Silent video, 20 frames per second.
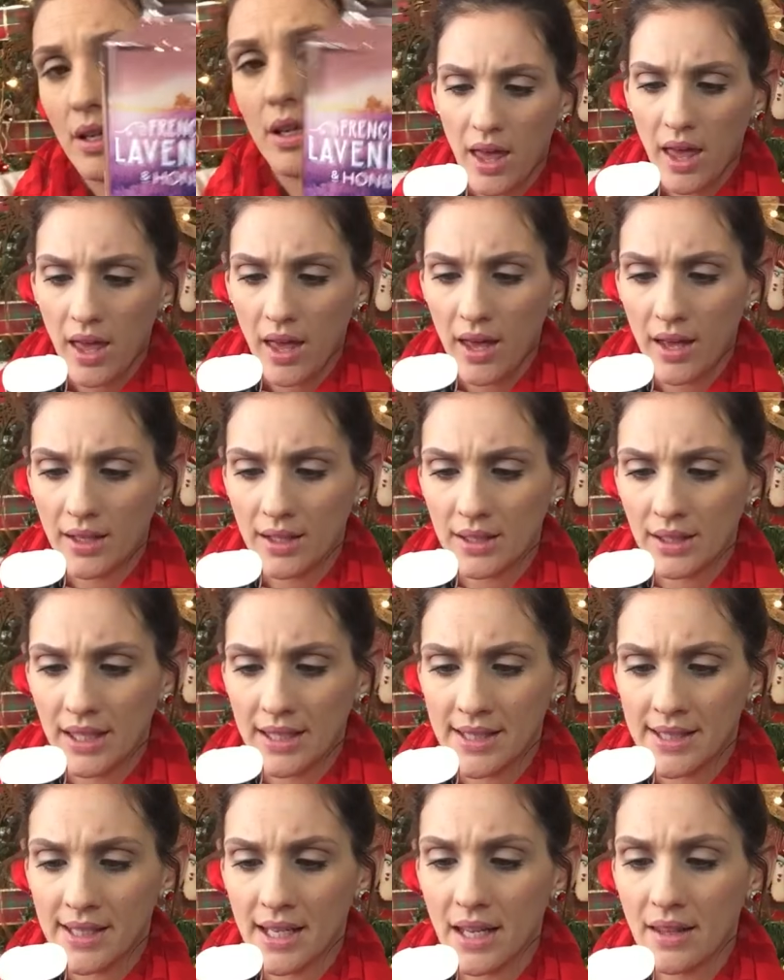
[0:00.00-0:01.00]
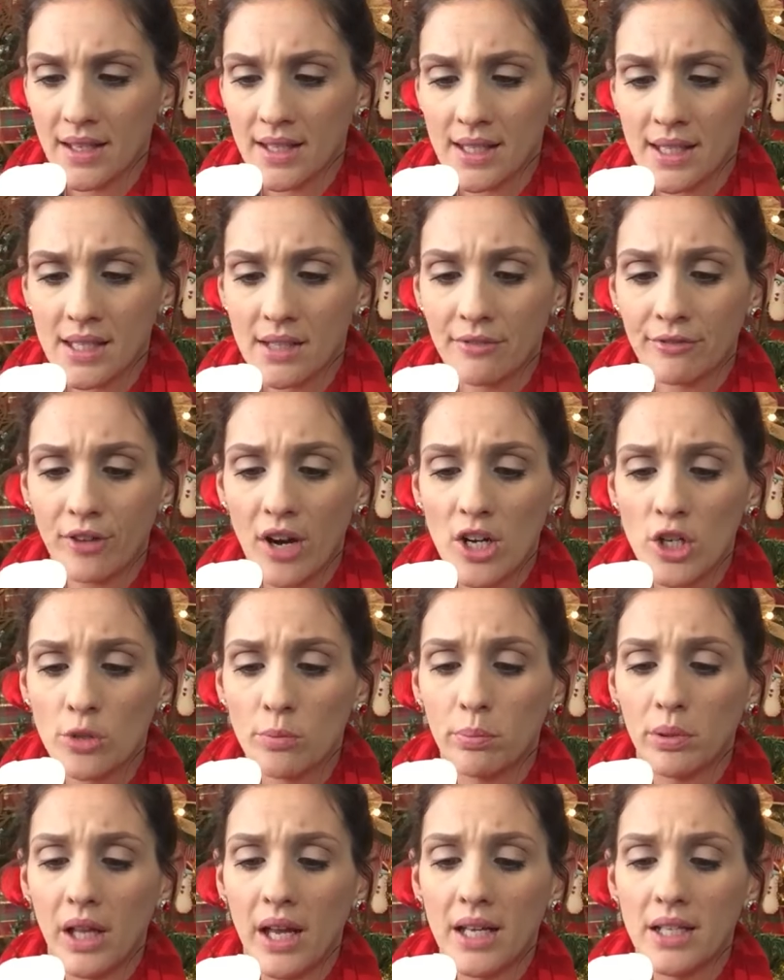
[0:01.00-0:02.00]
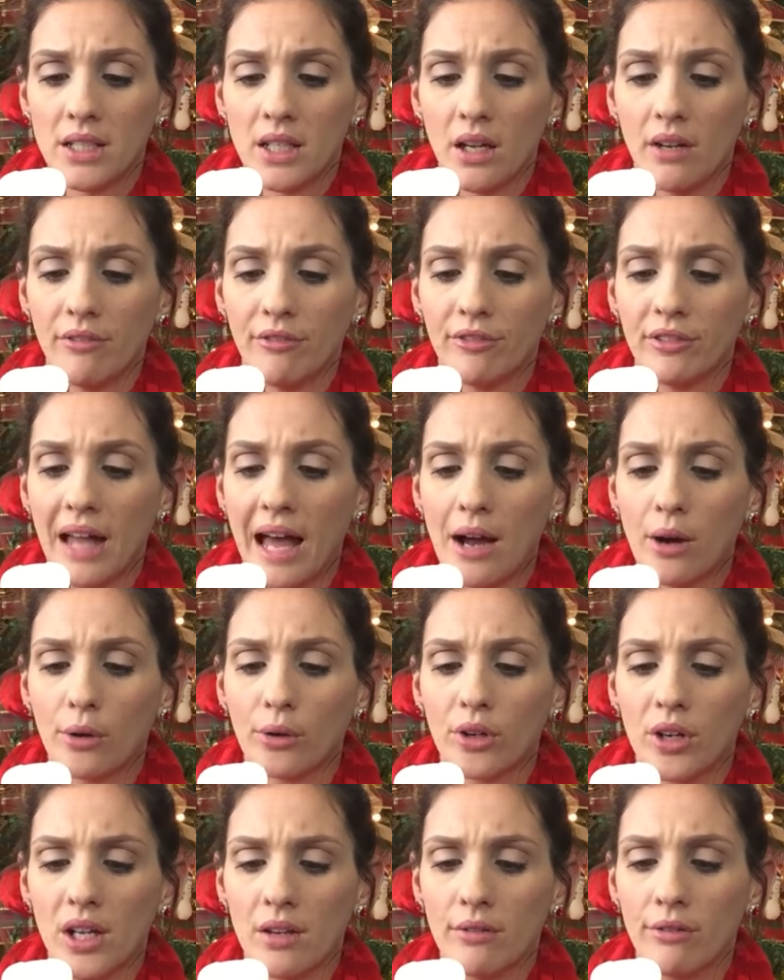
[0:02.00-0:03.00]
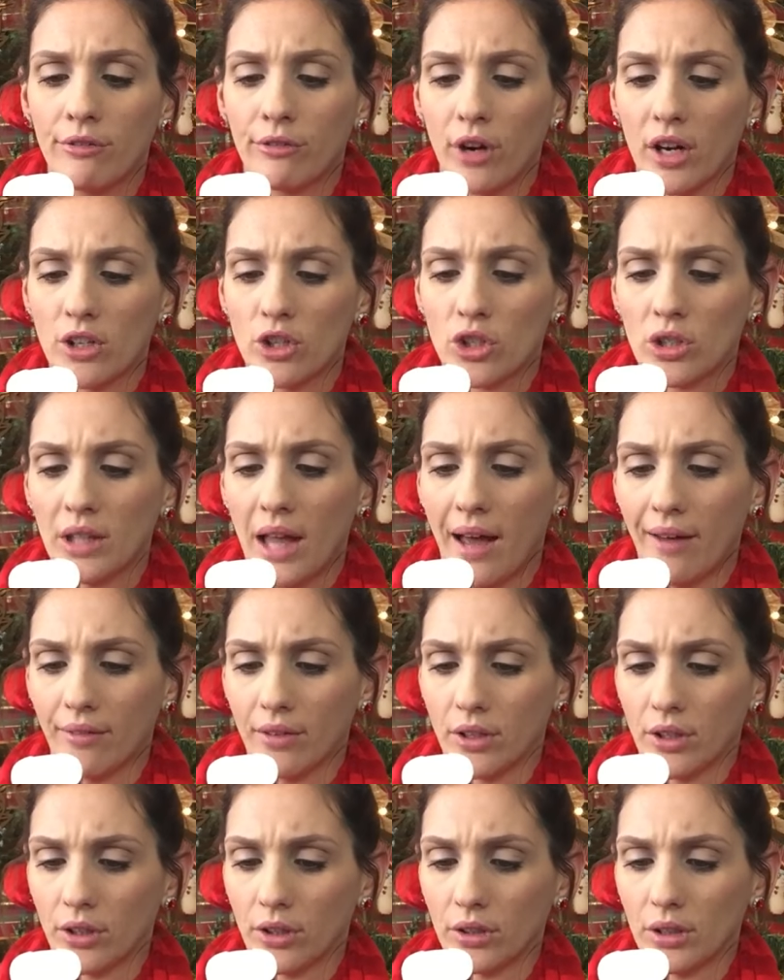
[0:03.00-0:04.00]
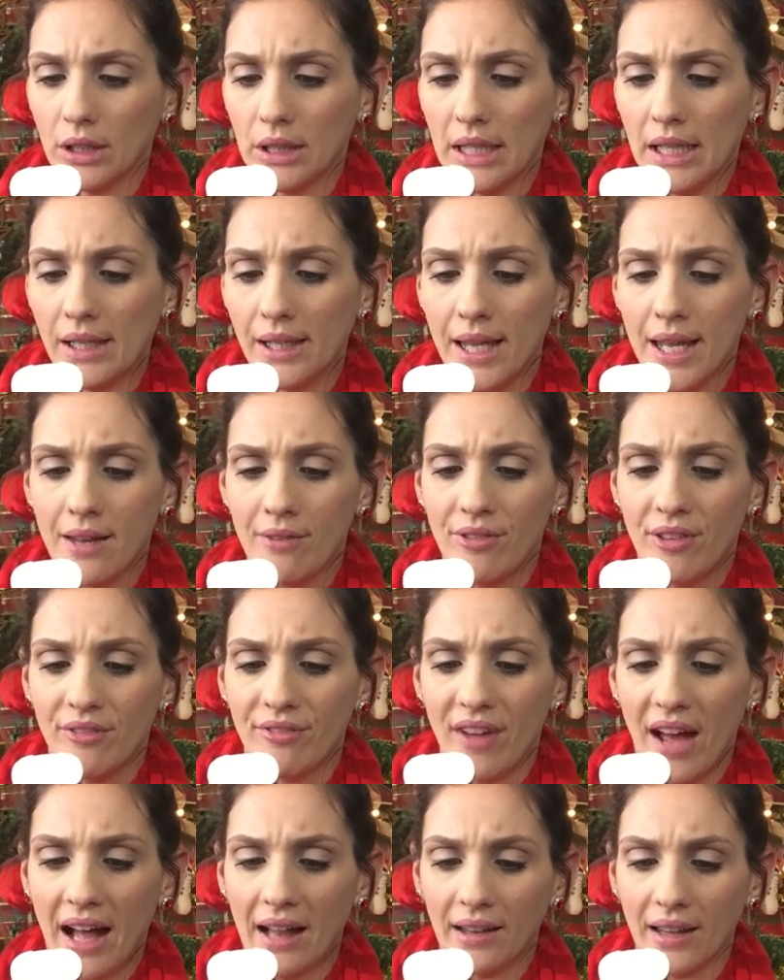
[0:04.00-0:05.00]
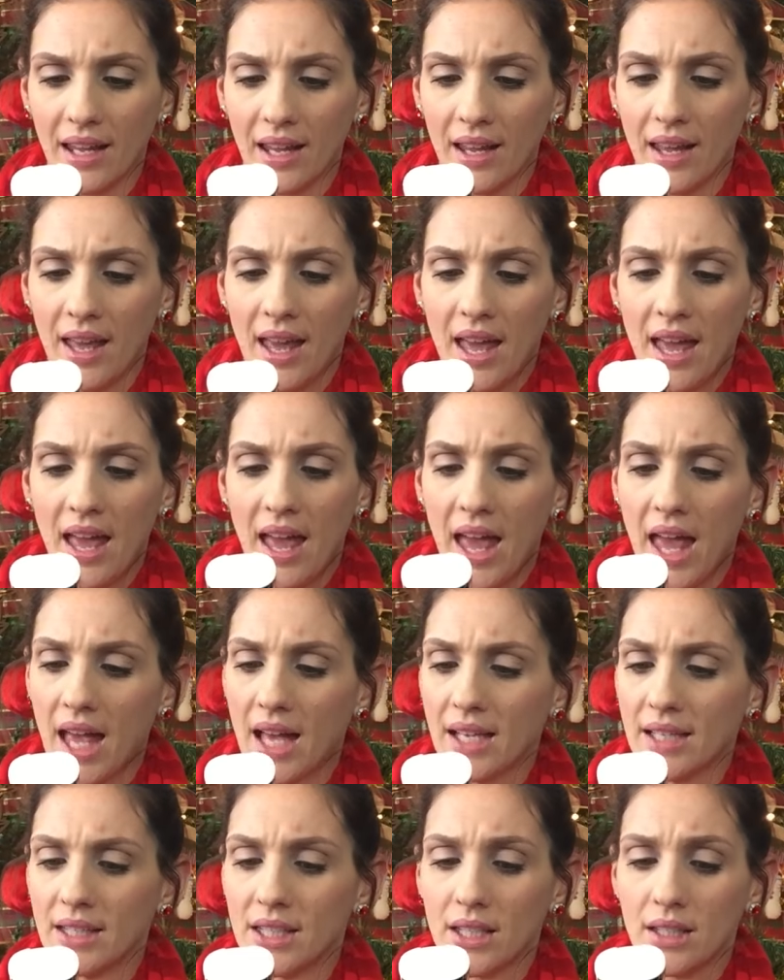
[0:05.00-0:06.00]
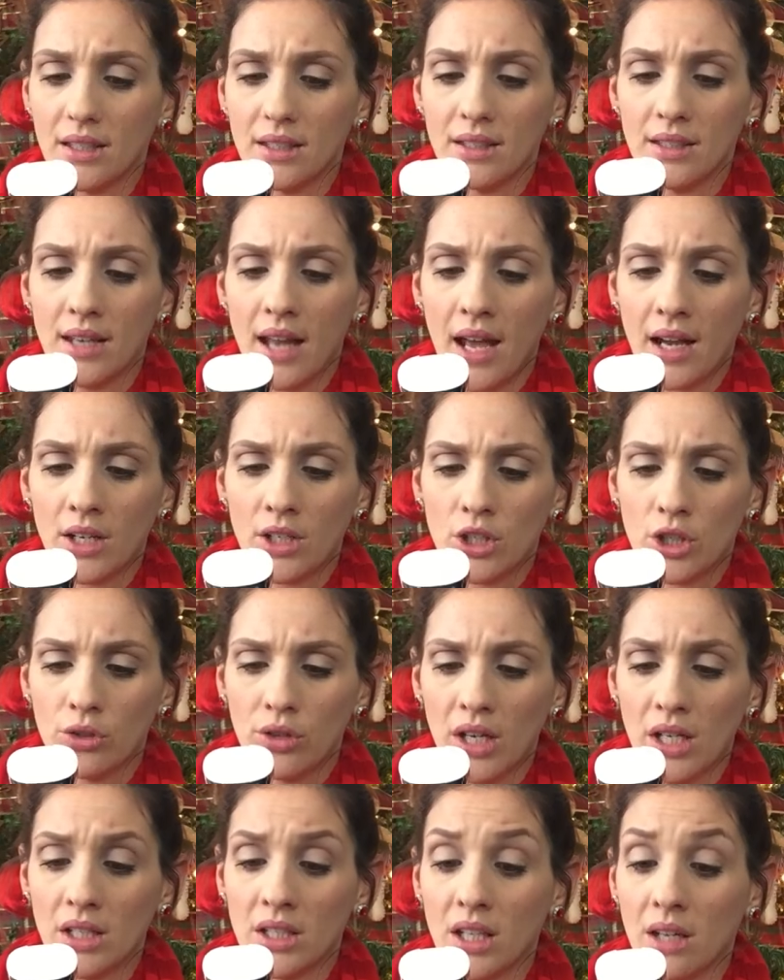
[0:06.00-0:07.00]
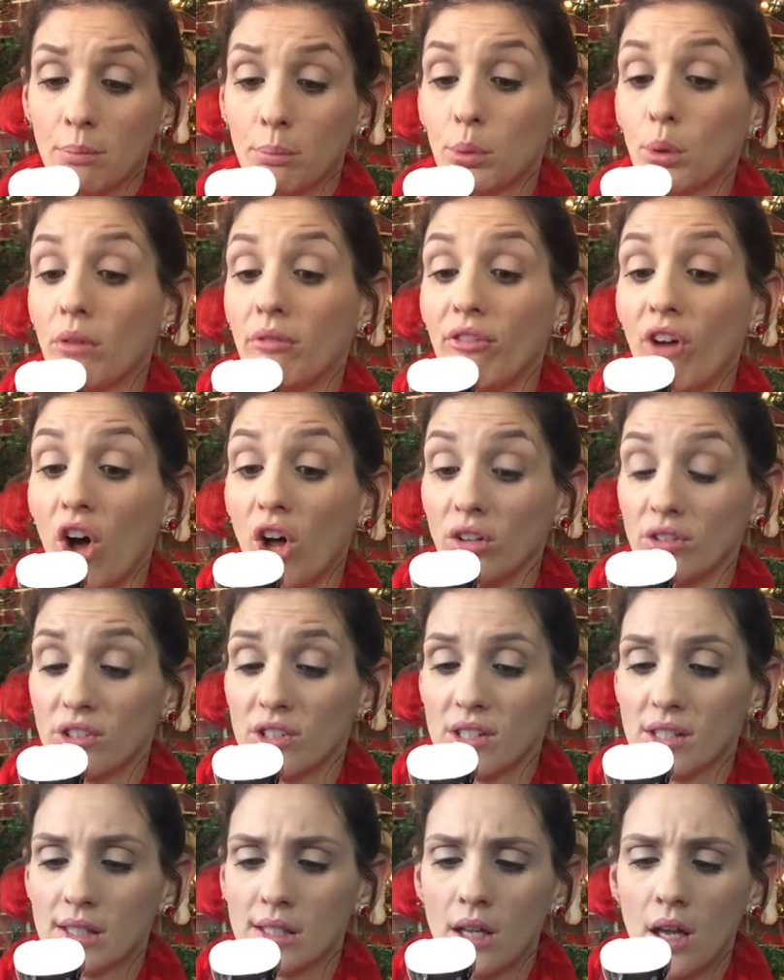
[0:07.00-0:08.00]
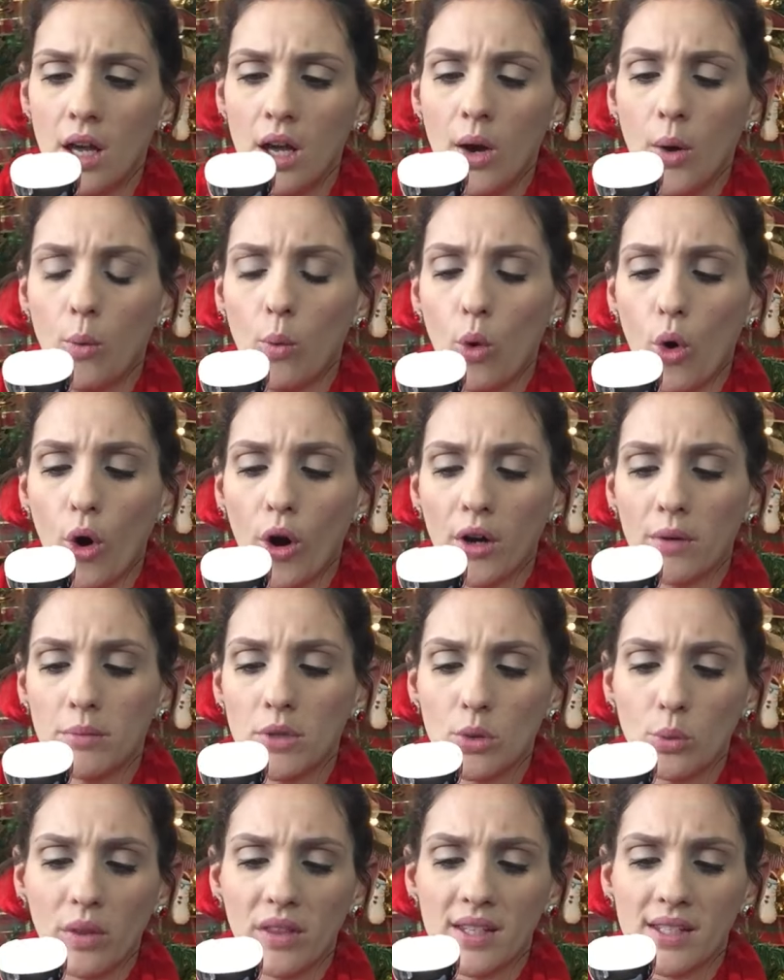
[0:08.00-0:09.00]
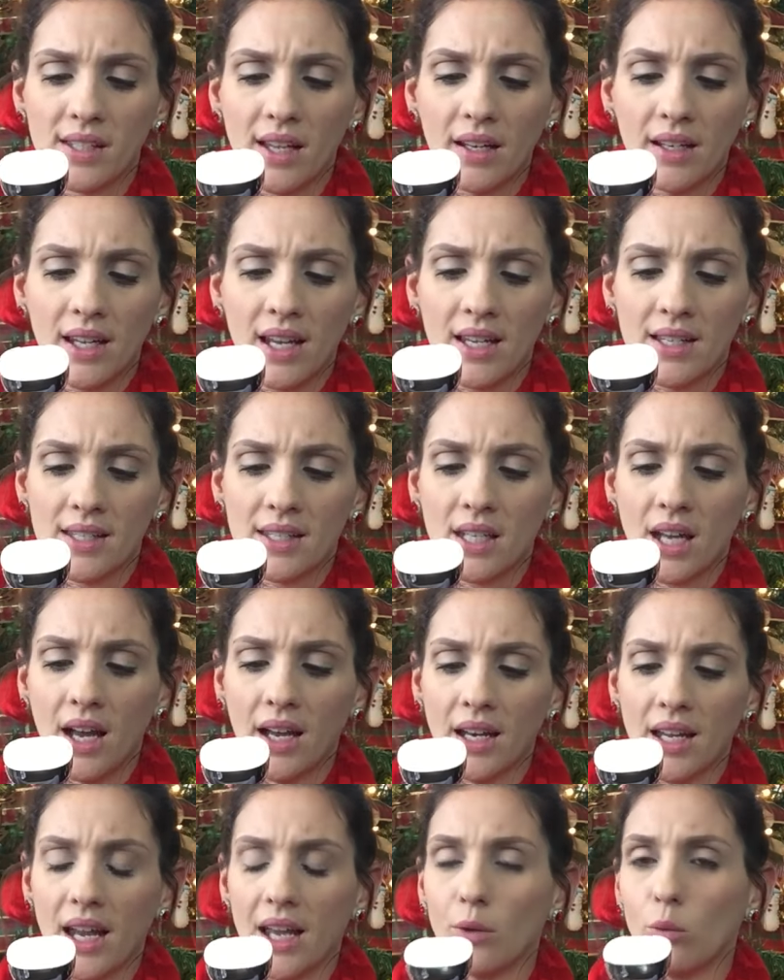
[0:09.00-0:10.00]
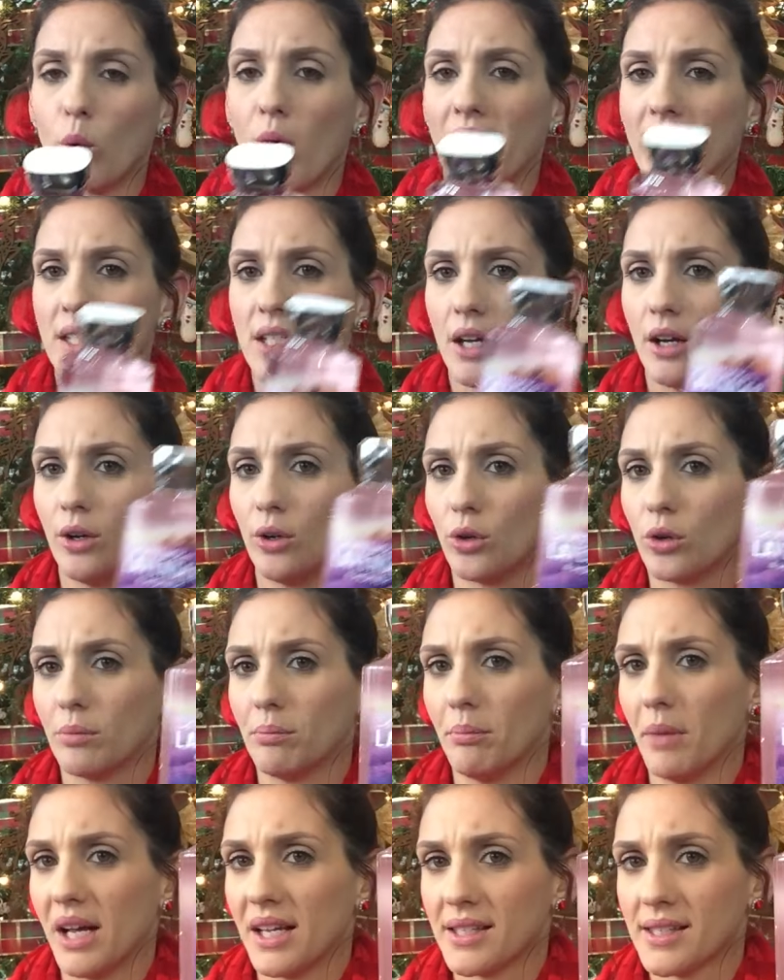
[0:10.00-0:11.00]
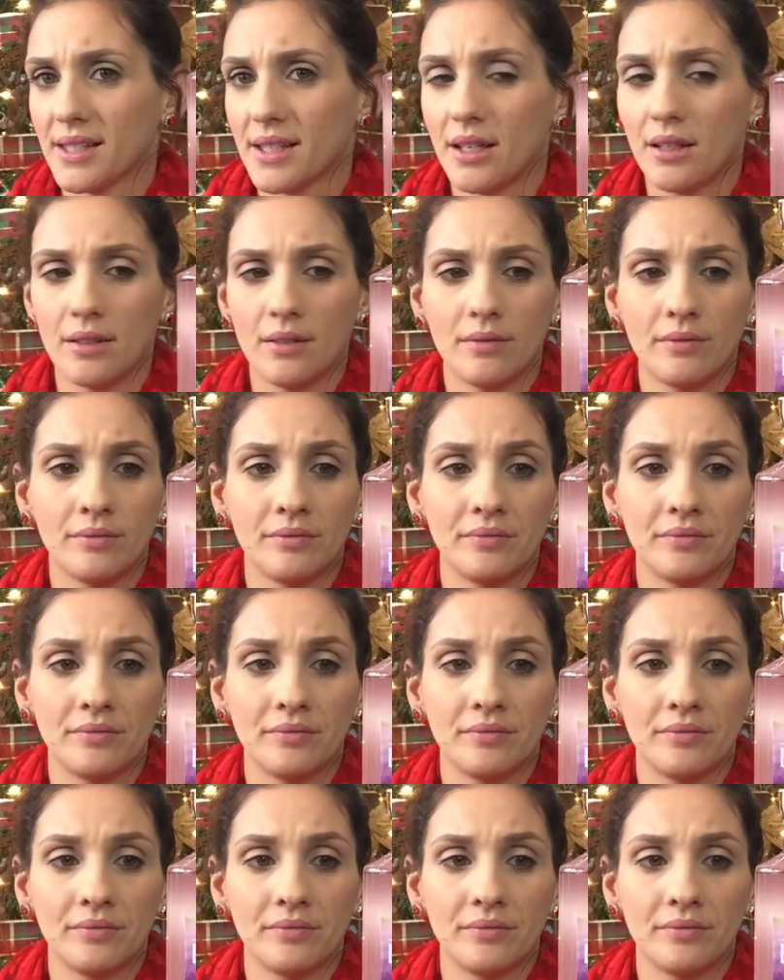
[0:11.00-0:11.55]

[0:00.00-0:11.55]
And let's see, this is a fresh blend of flowering French lavender, lily of the valley, and nectarine de Provence, warmed with sun-kissed honey and white oak musk.